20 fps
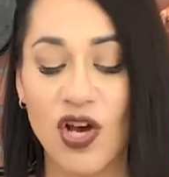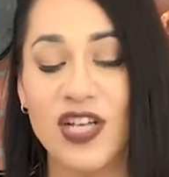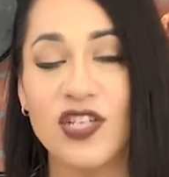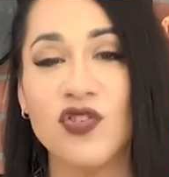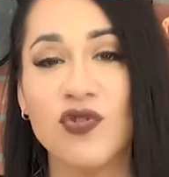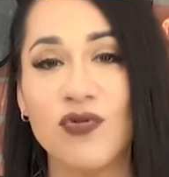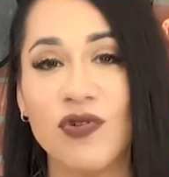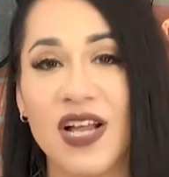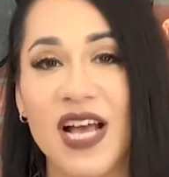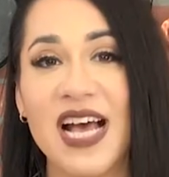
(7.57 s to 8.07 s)

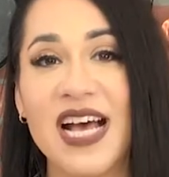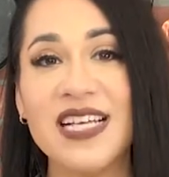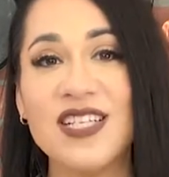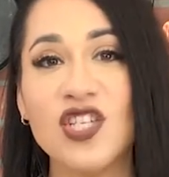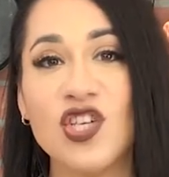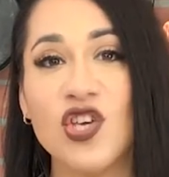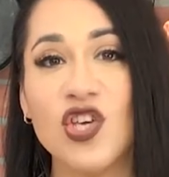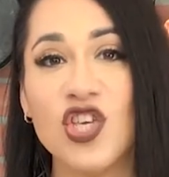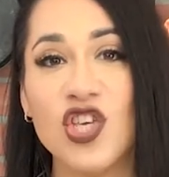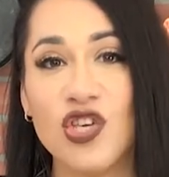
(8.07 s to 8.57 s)
as soon as
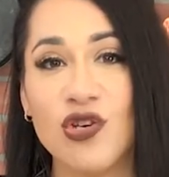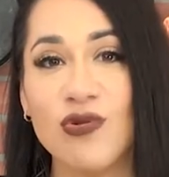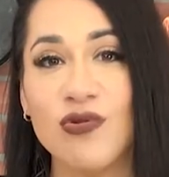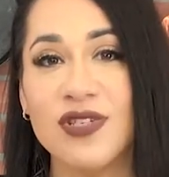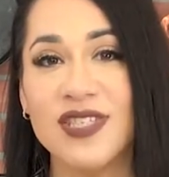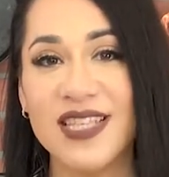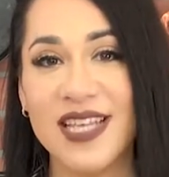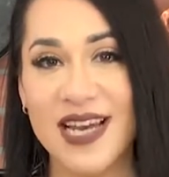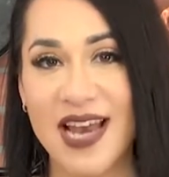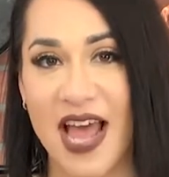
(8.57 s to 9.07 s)
you
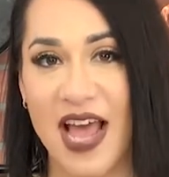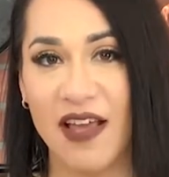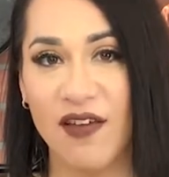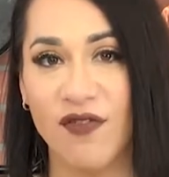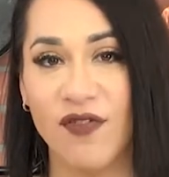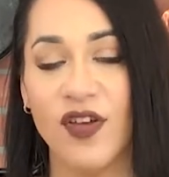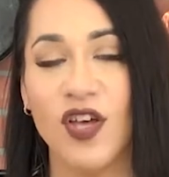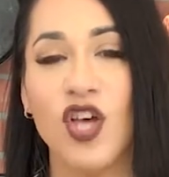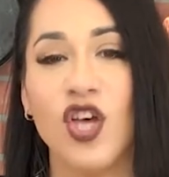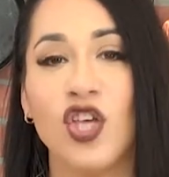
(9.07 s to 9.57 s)
use the
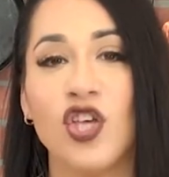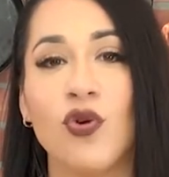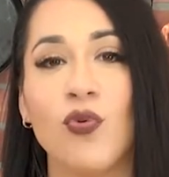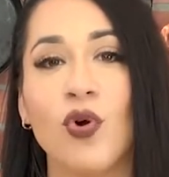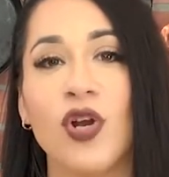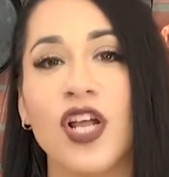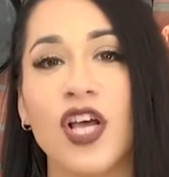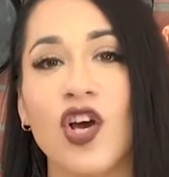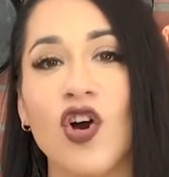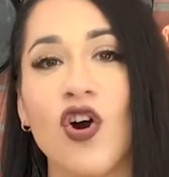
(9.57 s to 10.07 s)
knife, you
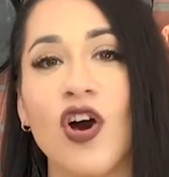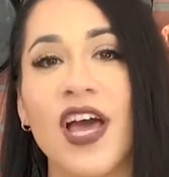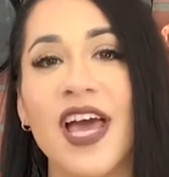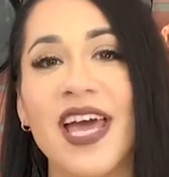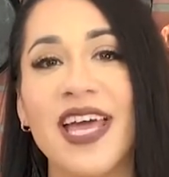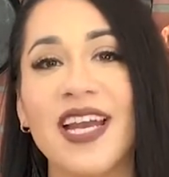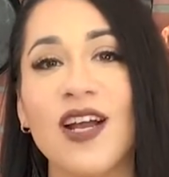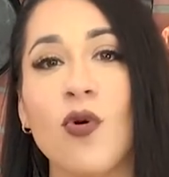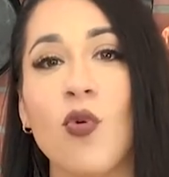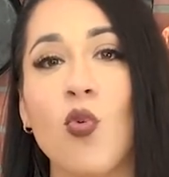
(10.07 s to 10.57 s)
want to go
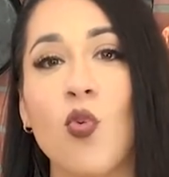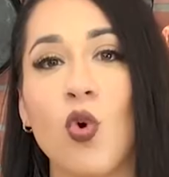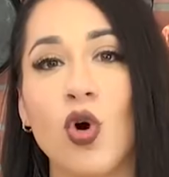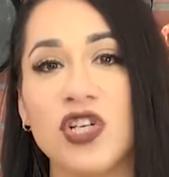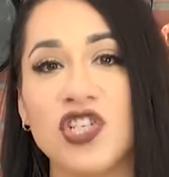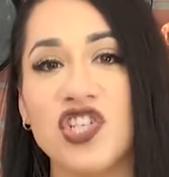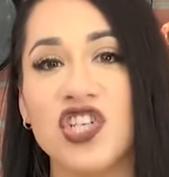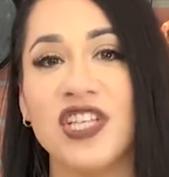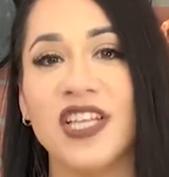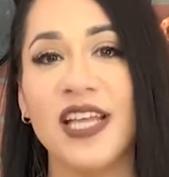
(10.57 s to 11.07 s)
ahead and
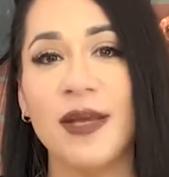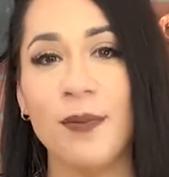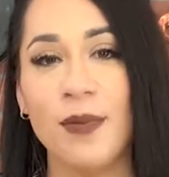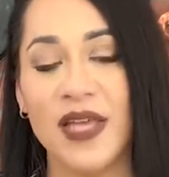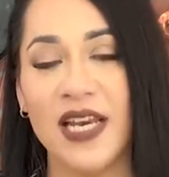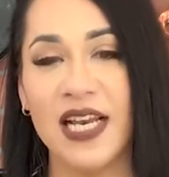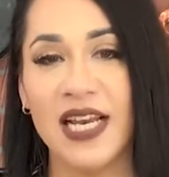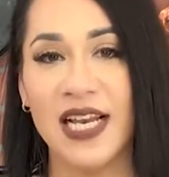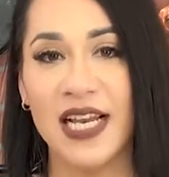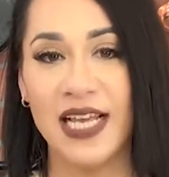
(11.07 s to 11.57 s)
wash it
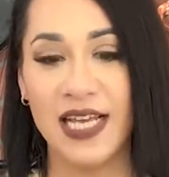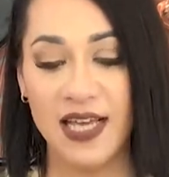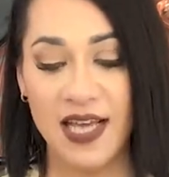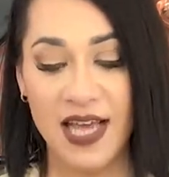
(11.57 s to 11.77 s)
immediately.